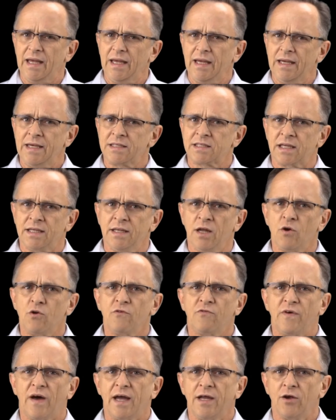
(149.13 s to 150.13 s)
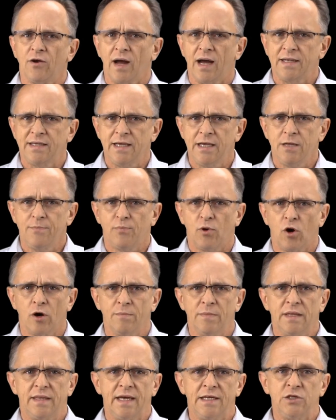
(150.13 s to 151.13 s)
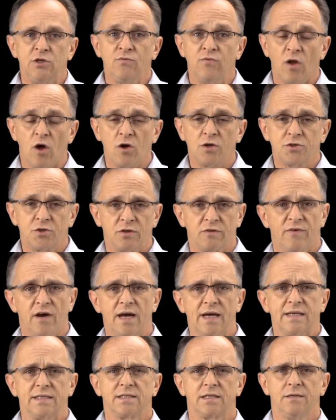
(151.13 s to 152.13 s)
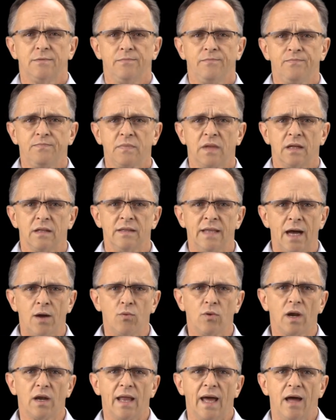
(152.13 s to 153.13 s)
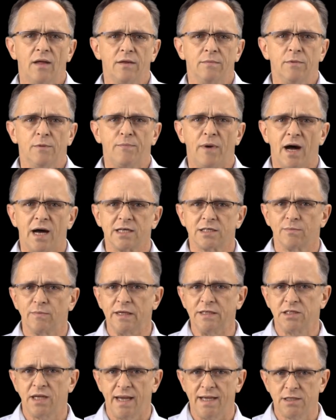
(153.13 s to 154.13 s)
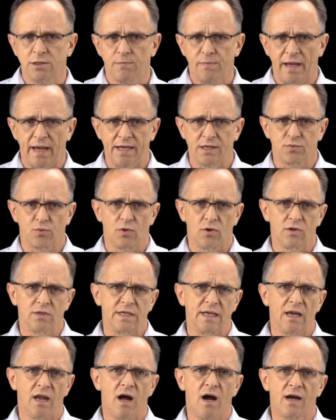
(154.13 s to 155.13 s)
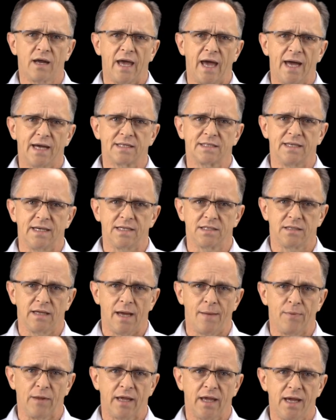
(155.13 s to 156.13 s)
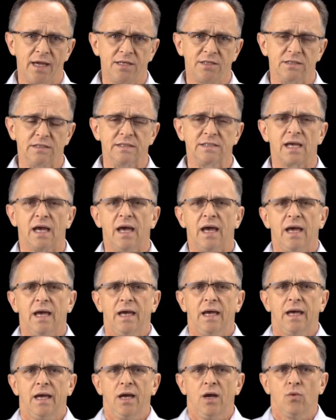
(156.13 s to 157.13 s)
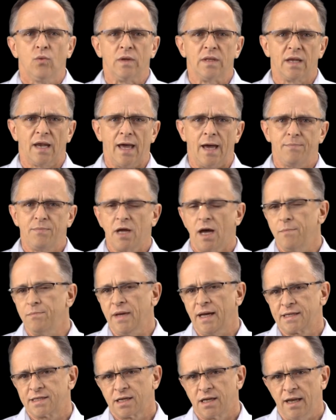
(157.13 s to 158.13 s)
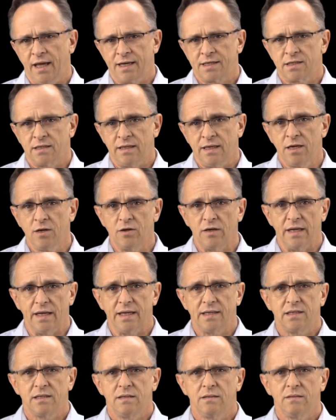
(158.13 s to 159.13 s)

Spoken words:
is to notify your IT department that you've lost your device. That will allow them to possibly change the passwords and lock access to applications when the laptop next connects to the internet